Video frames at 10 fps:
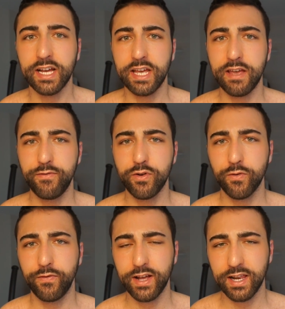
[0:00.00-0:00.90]
If you
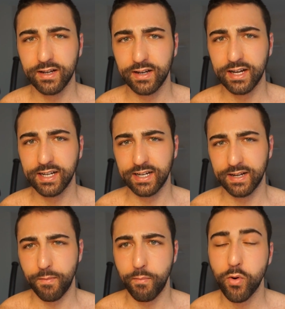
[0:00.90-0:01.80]
feel
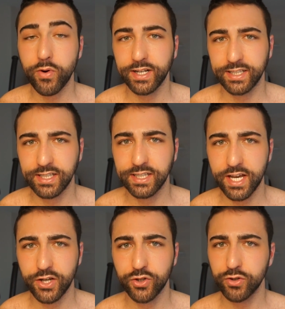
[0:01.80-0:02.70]
a burning
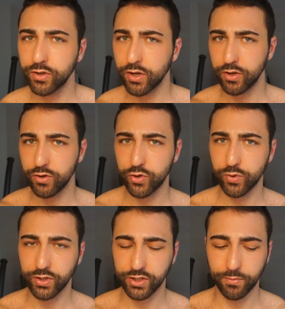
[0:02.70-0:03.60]
sensation, you
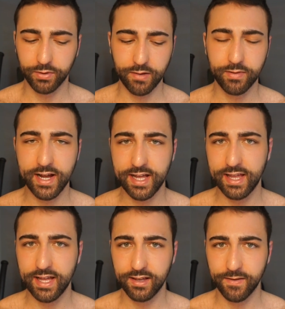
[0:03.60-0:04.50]
should stop it, and
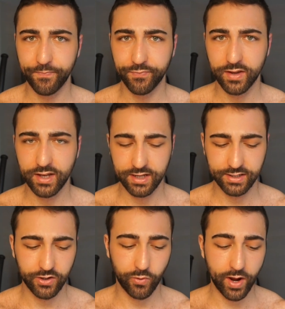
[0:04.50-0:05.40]
that
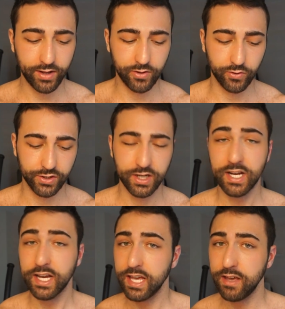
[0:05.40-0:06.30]
is your right dose.
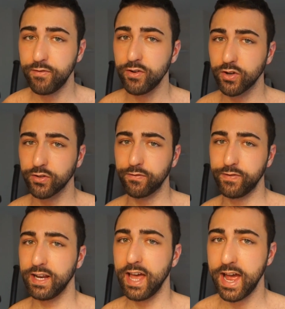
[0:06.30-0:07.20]
If you don't
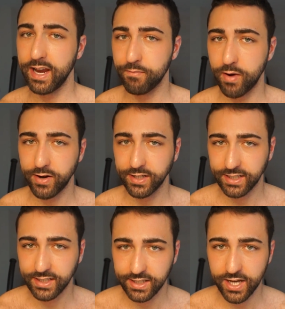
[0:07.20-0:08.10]
feel any burning
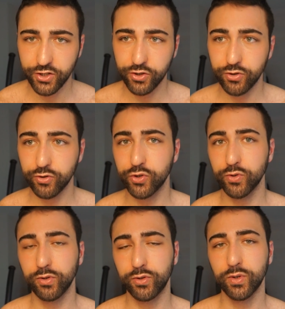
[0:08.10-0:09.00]
sensation, you
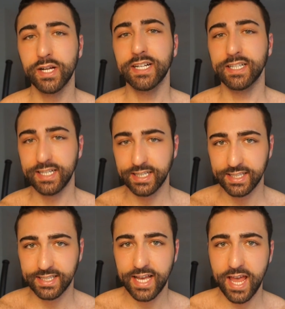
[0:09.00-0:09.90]
should do the
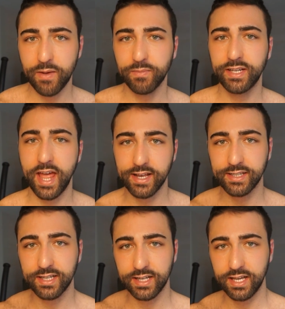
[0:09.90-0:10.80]
same
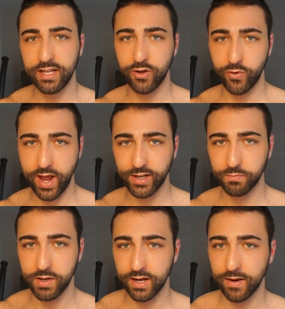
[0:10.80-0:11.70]
test in your
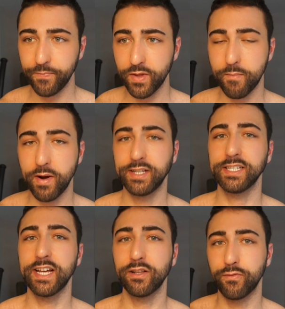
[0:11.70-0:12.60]
next meal. But
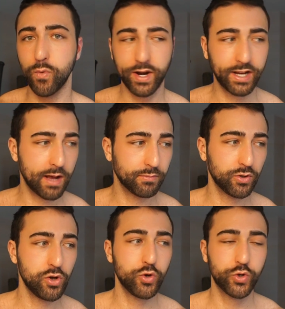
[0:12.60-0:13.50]
instead of 1
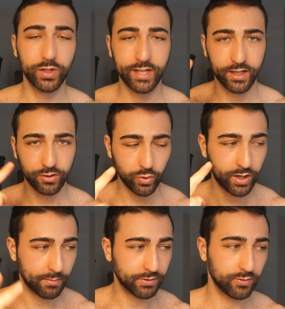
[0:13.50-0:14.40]
capsule, you should take 2
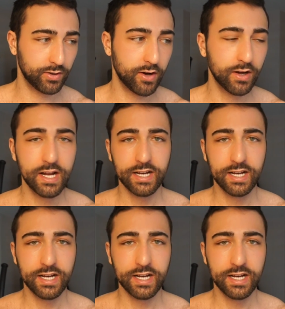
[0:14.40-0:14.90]
capsules now.